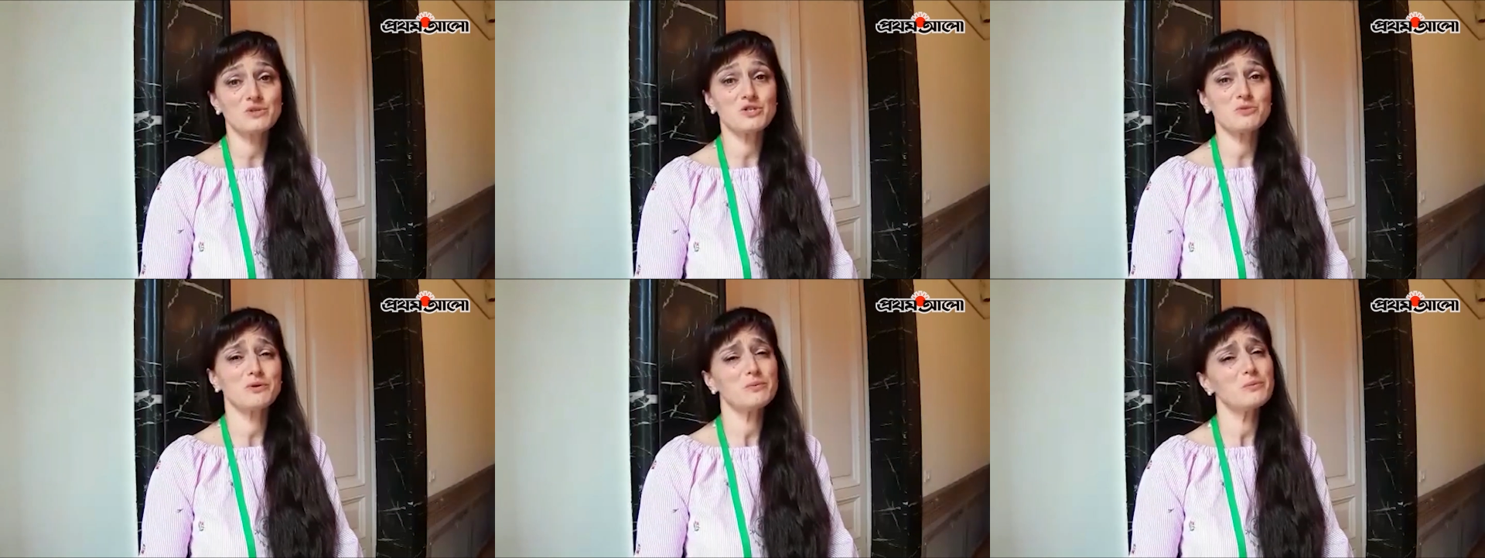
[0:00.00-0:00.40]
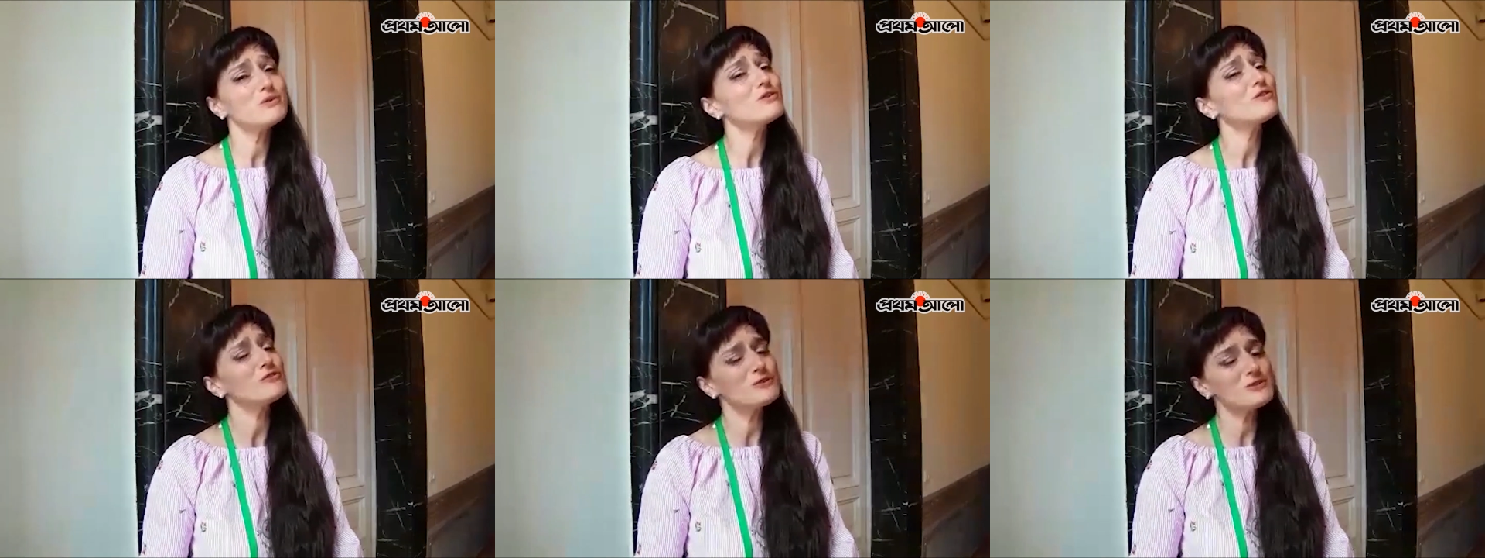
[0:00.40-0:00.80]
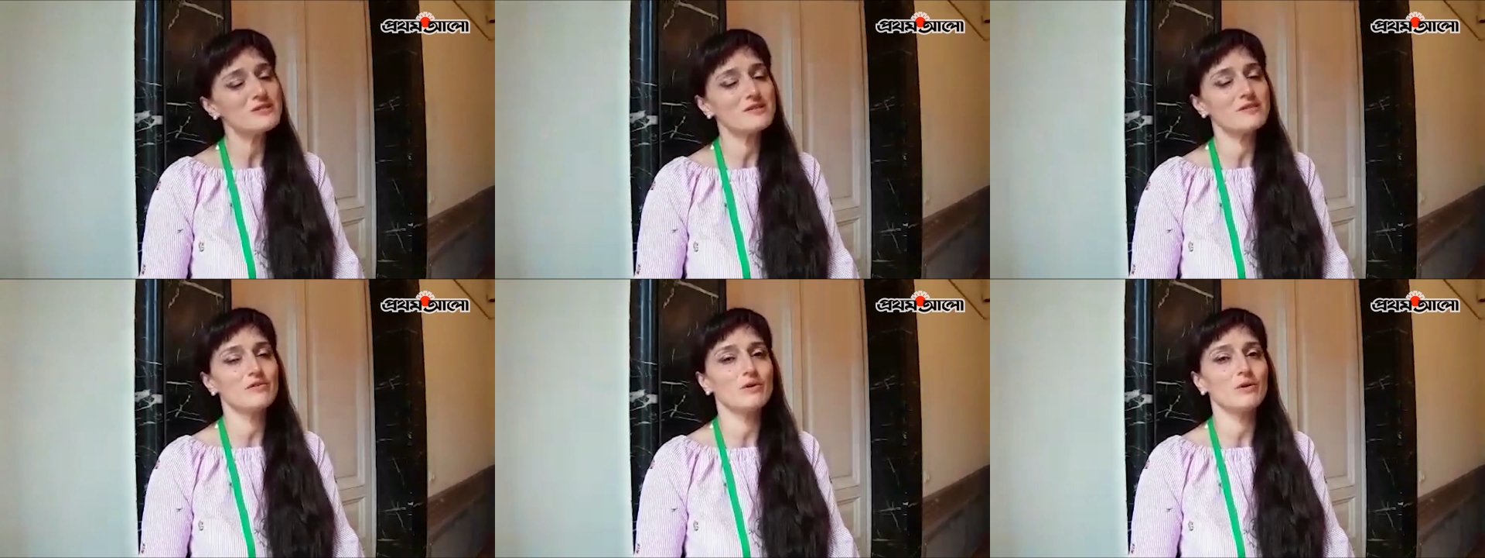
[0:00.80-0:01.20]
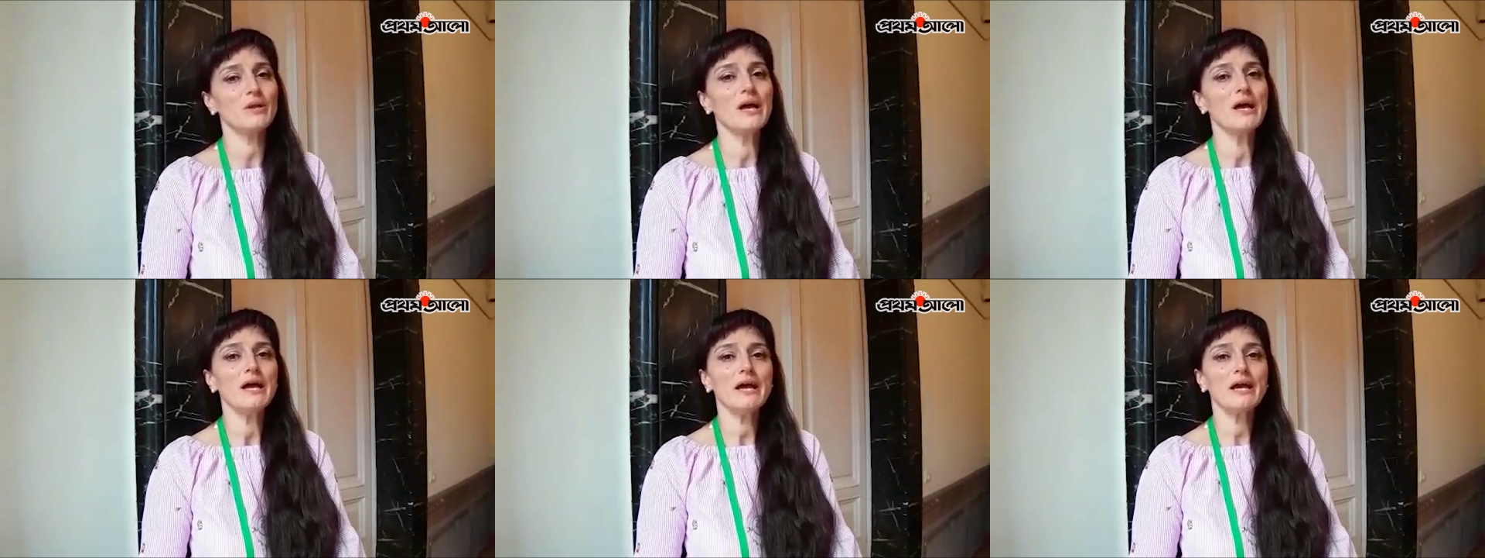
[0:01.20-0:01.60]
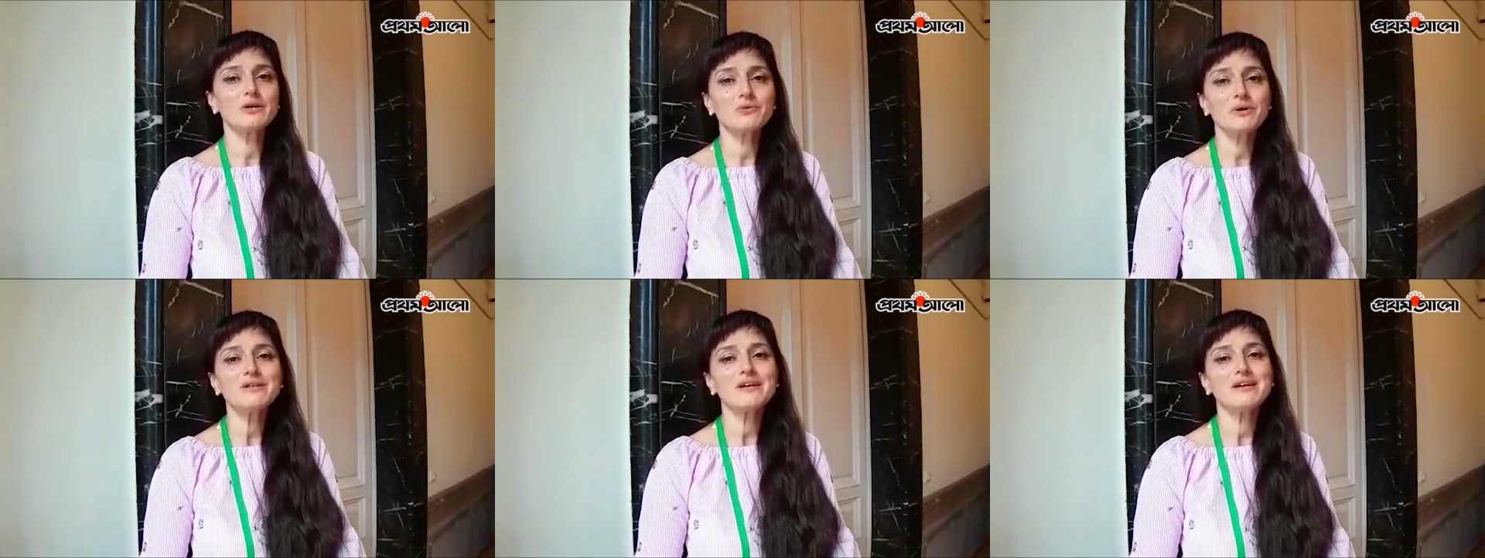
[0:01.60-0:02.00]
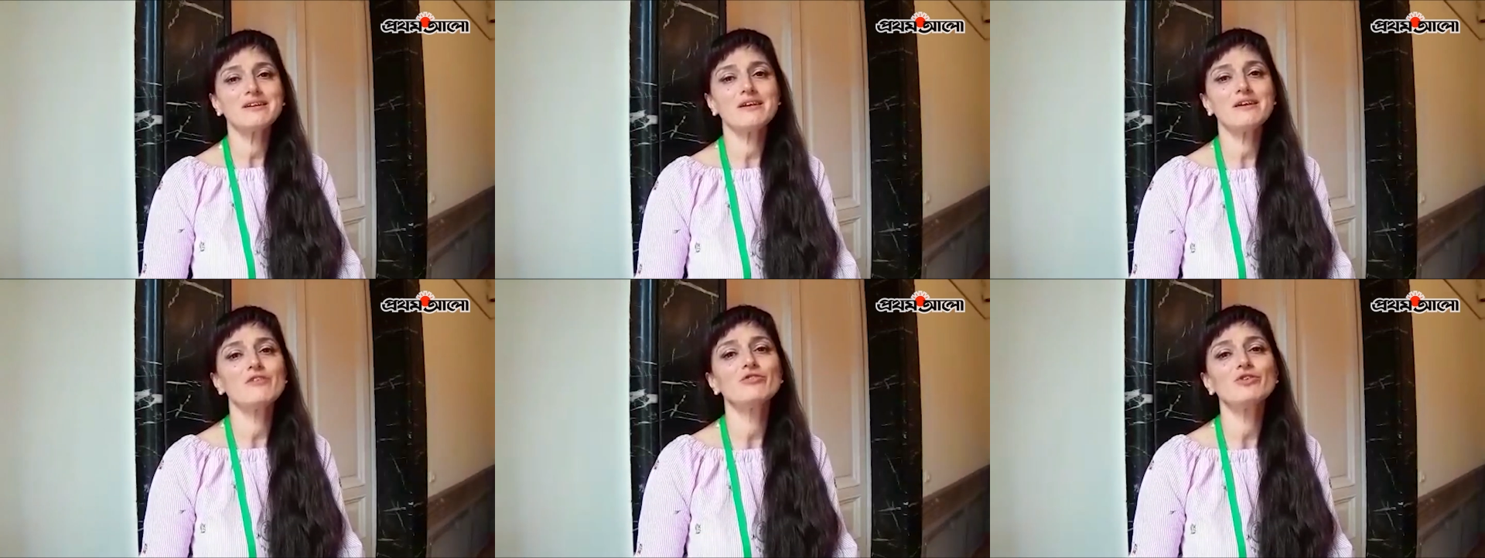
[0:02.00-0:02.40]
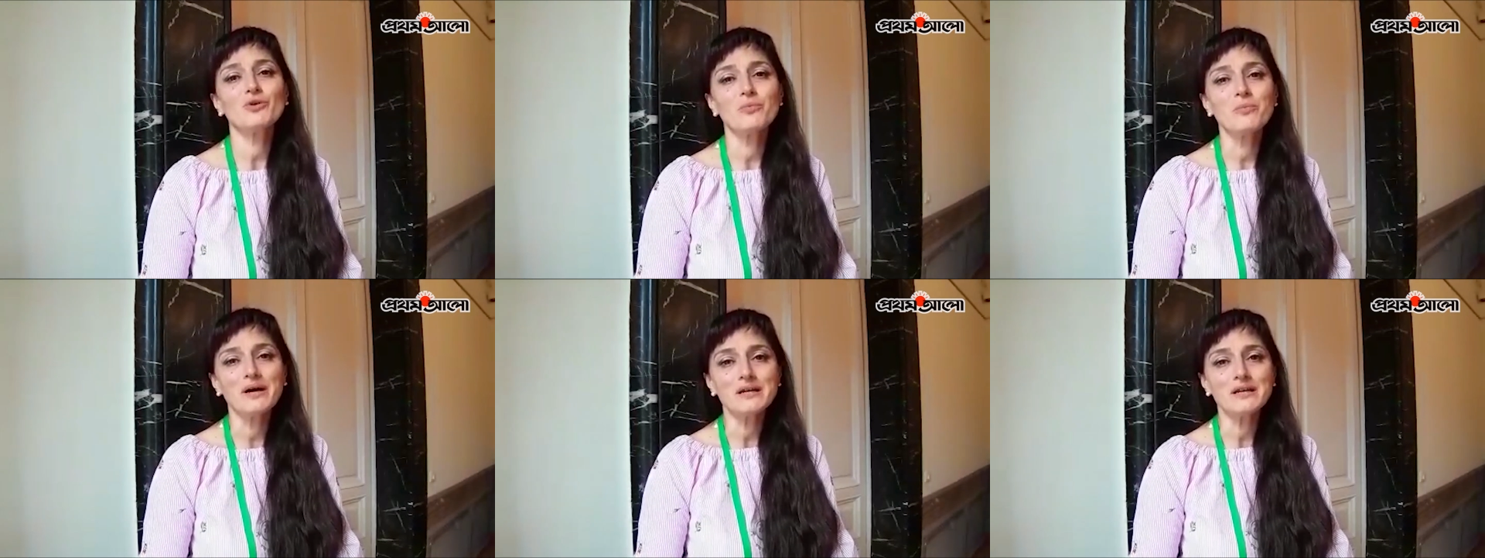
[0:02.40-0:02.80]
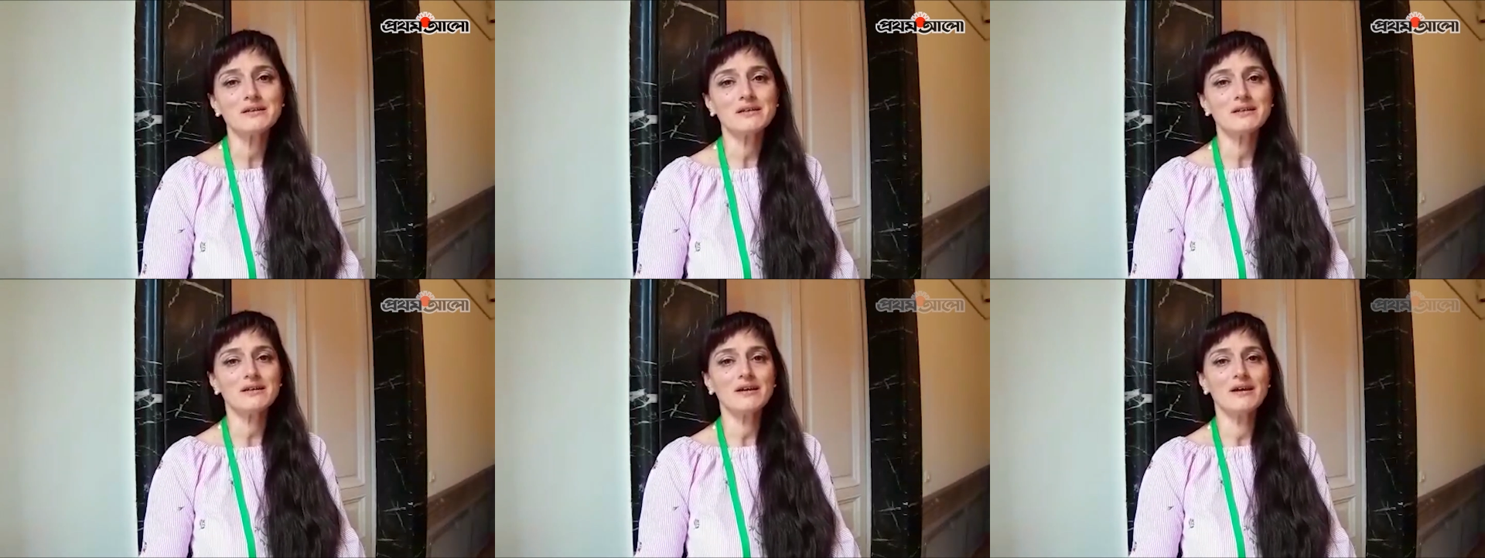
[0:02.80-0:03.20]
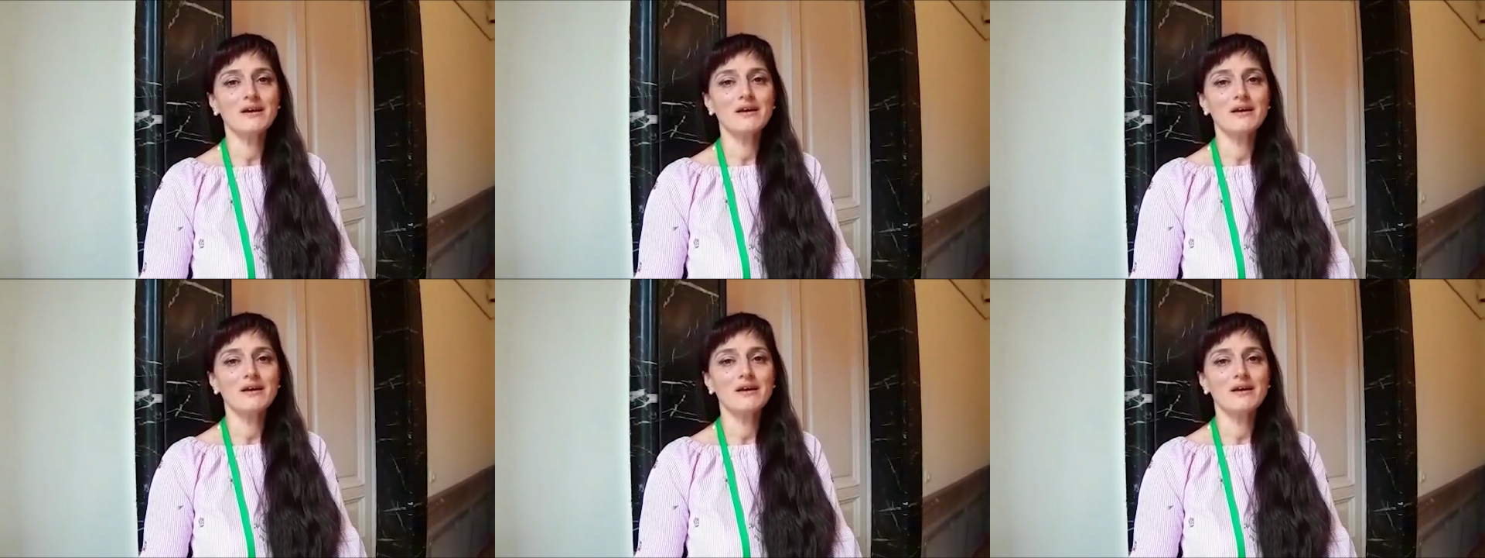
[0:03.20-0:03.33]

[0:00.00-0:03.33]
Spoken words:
which promotes, first of all, a great idea of humanity